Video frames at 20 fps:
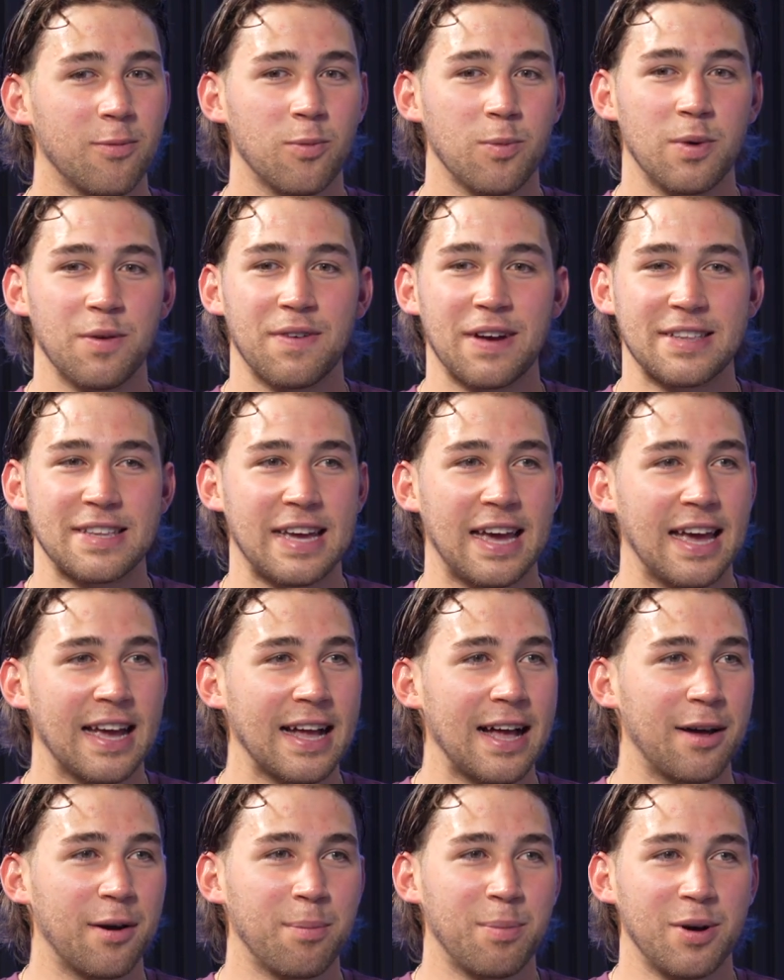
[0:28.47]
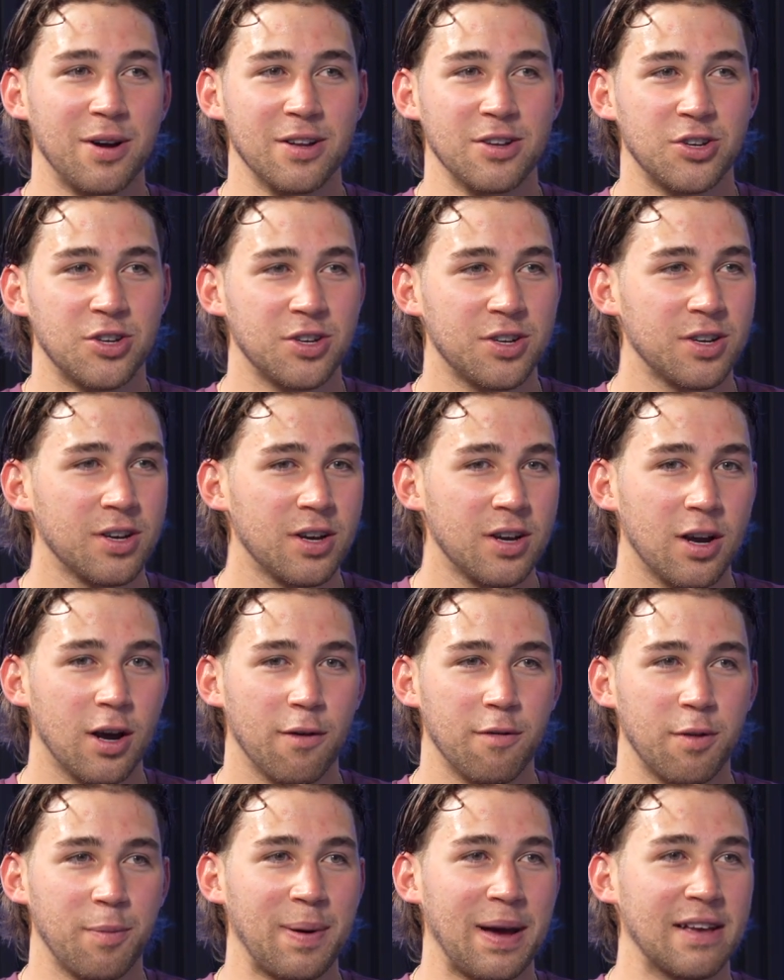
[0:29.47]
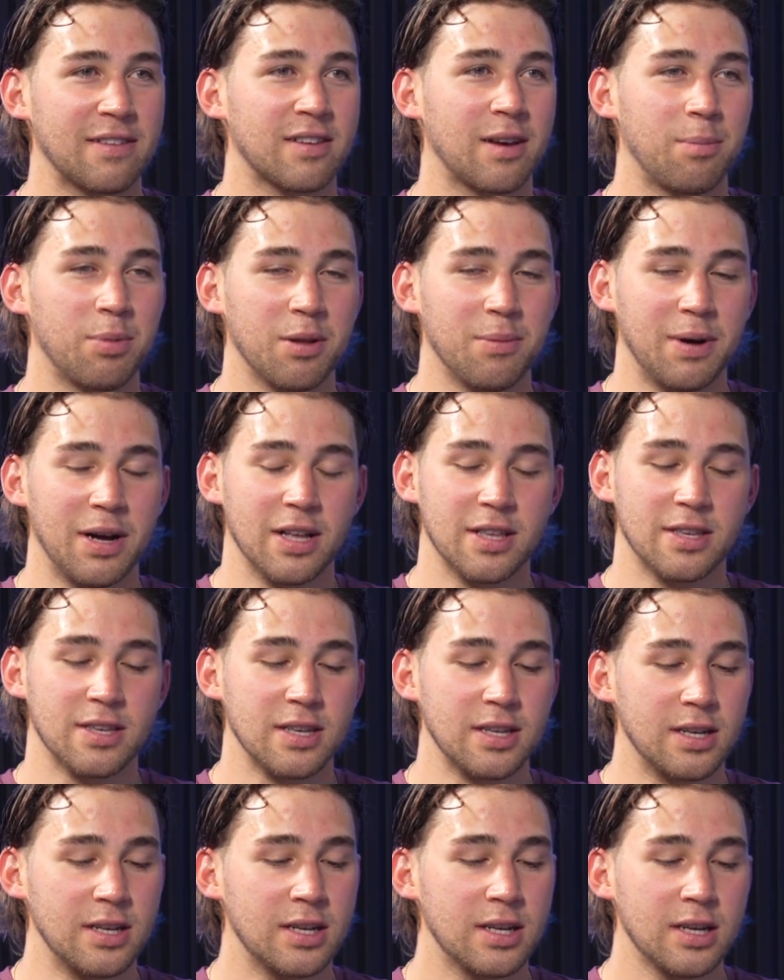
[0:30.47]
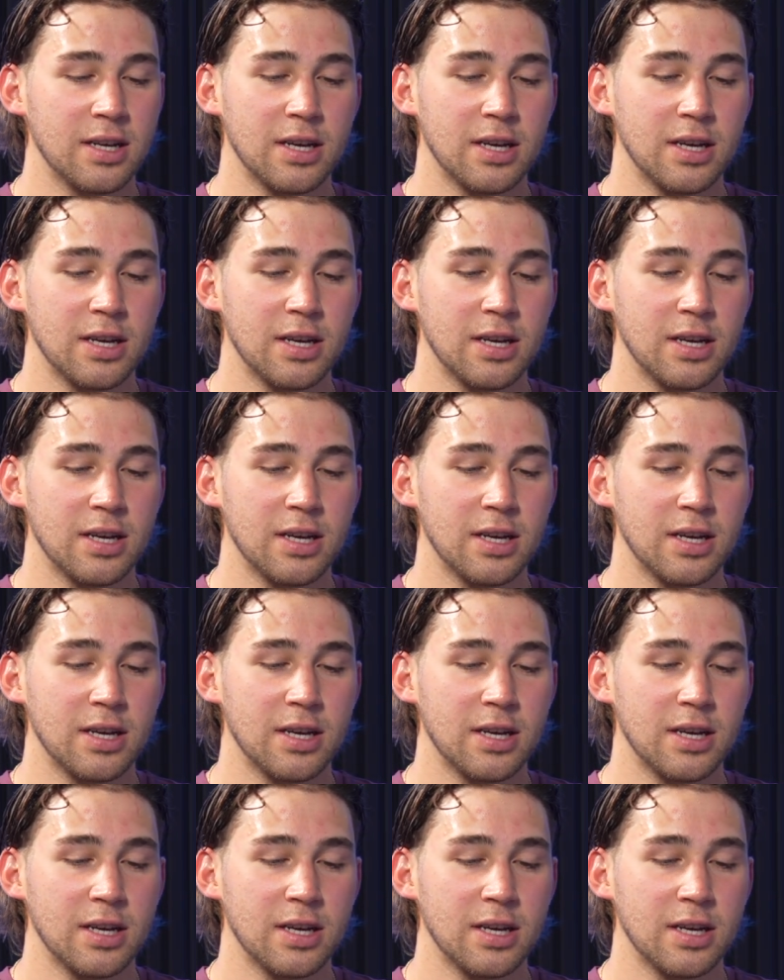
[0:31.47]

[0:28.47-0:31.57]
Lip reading: we've got to hang out a bunch over the past couple of months, and